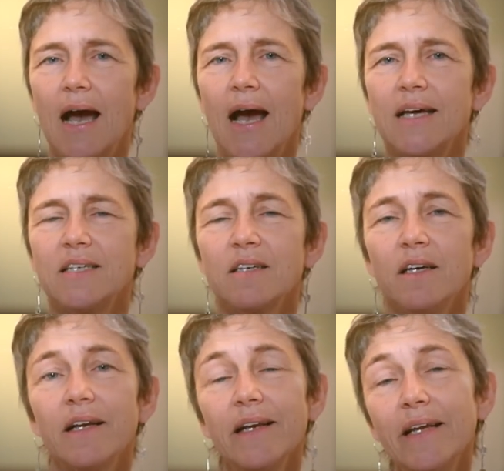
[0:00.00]
And
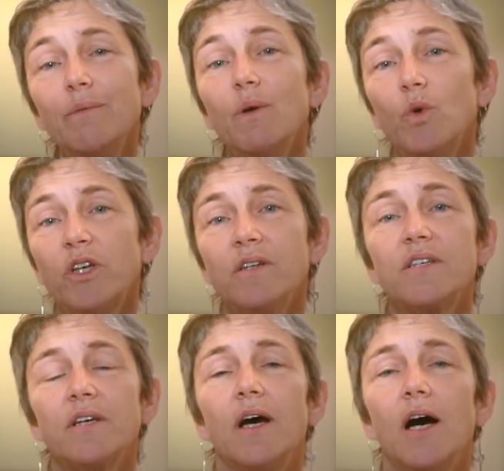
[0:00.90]
clearly we
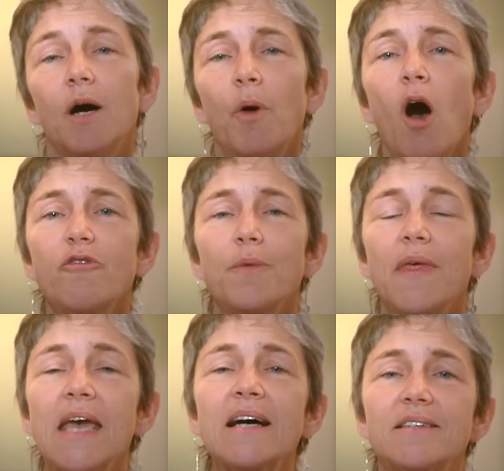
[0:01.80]
wouldn't. Apart
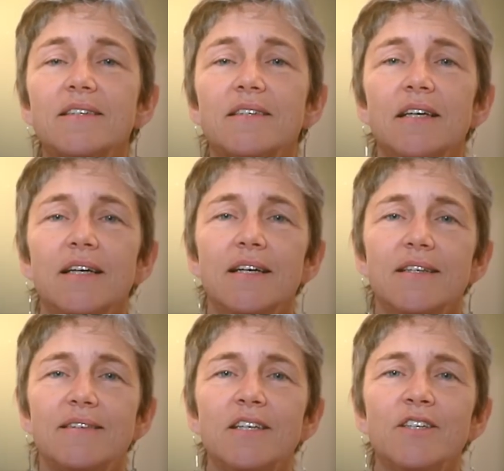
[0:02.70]
from anything else,
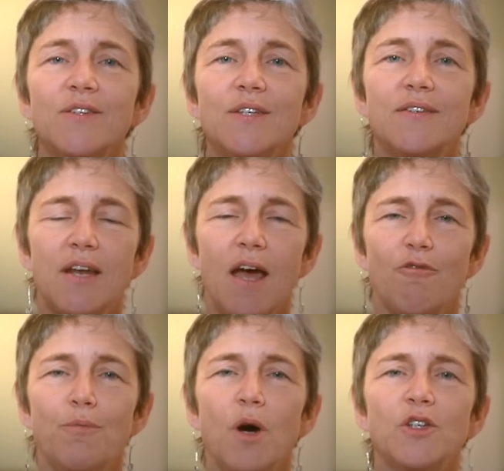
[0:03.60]
sentences that
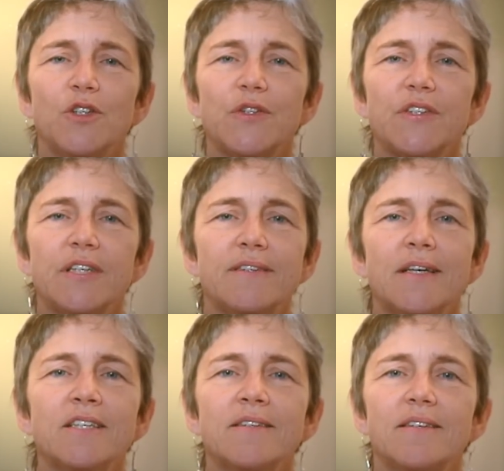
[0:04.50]
have modals and
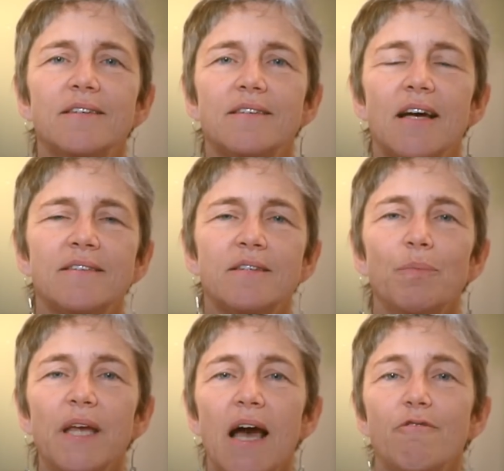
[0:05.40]
sentences that
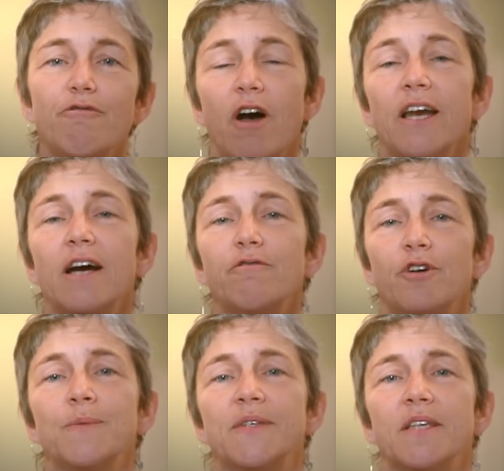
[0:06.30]
simply have finite
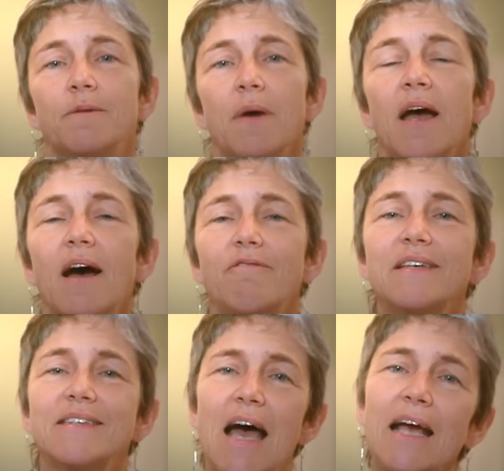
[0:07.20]
verbs in them have
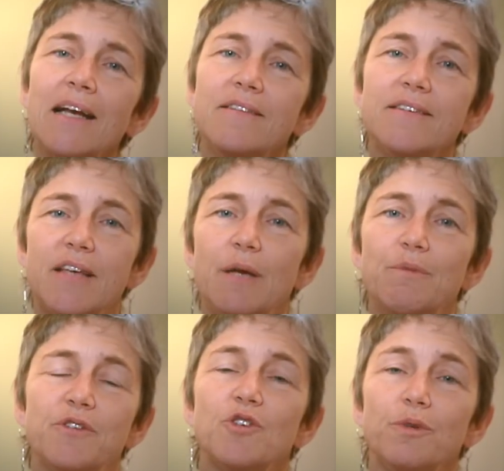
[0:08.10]
exactly the
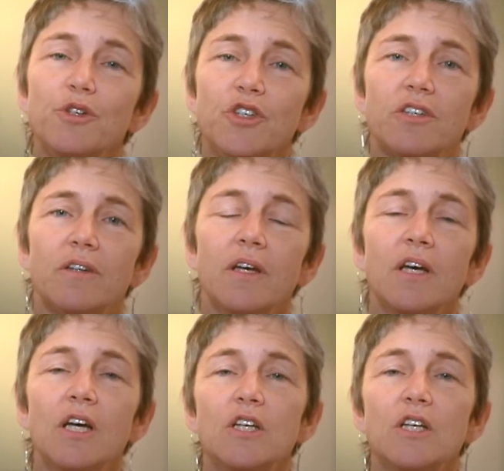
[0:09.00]
same distribution.